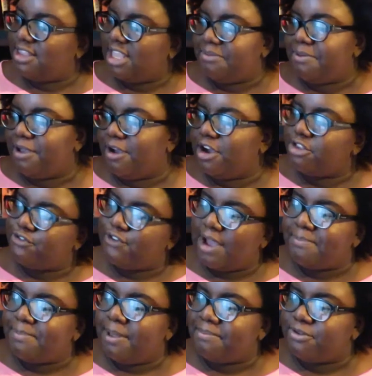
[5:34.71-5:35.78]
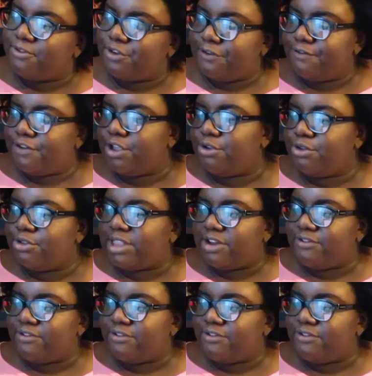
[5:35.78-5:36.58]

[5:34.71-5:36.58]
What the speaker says: TBRs, wrap-ups, reviews,